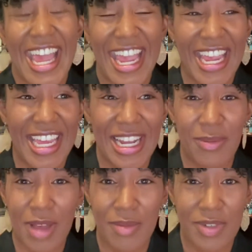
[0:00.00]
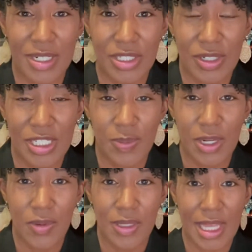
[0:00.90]
And I'm very
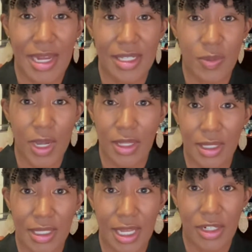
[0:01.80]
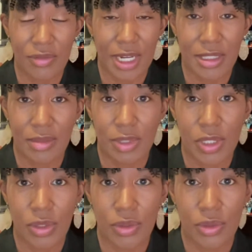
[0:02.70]
transparent with that as well and direct them
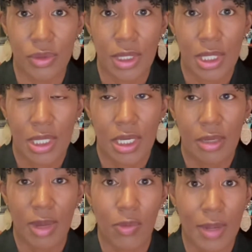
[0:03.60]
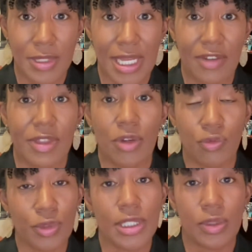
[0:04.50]
to my website if they
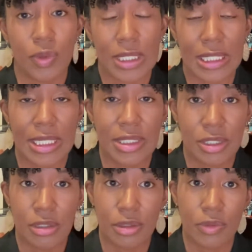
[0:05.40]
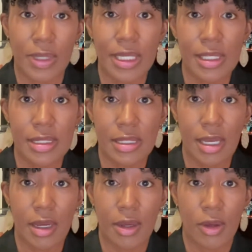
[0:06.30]
really want to get into the weeds
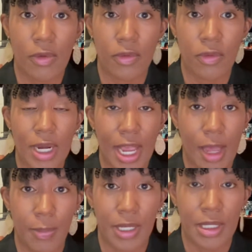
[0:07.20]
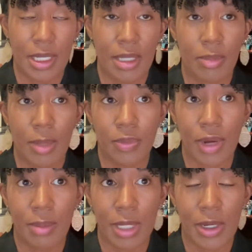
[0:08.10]
of happened in my
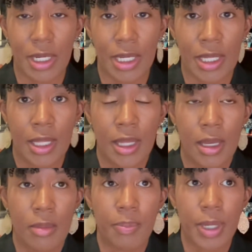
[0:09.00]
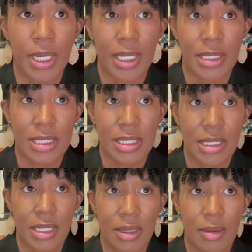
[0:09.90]
primary. But
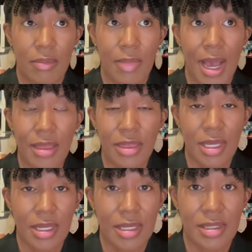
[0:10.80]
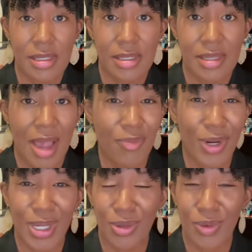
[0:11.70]
my thing is I'm
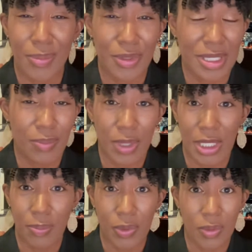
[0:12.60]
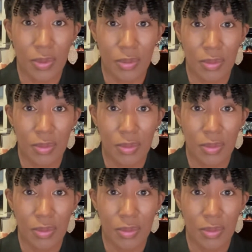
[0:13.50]
running to represent people.